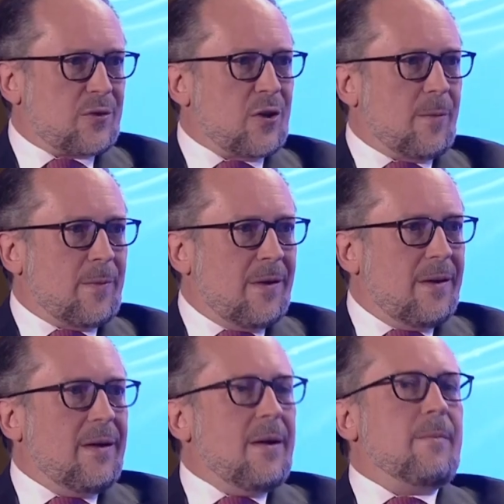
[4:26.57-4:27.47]
will stop.
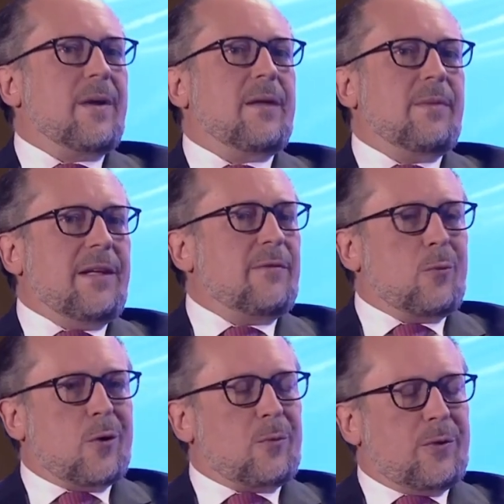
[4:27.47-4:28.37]
Mm-hmm. But I believe
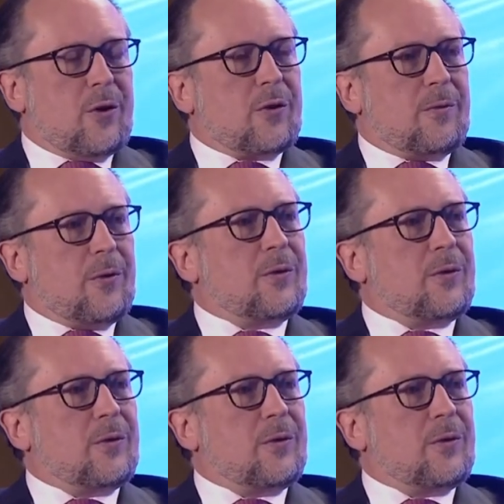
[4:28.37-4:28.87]
the world will not